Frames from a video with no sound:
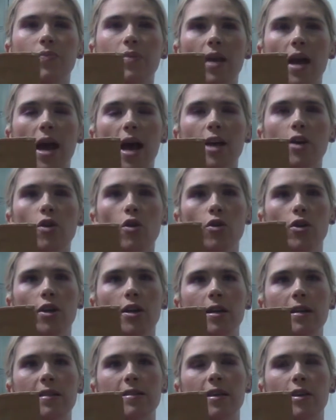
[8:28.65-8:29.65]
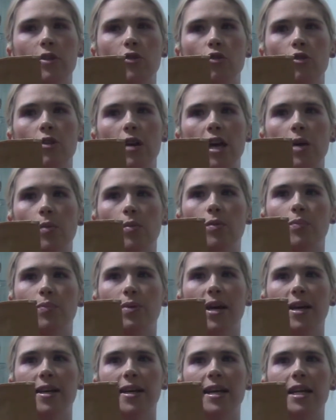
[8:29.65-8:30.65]
I got it because I thought it would be
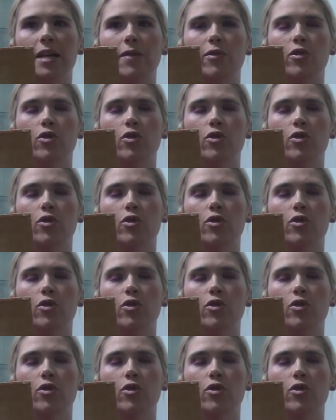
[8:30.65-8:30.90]
a kind of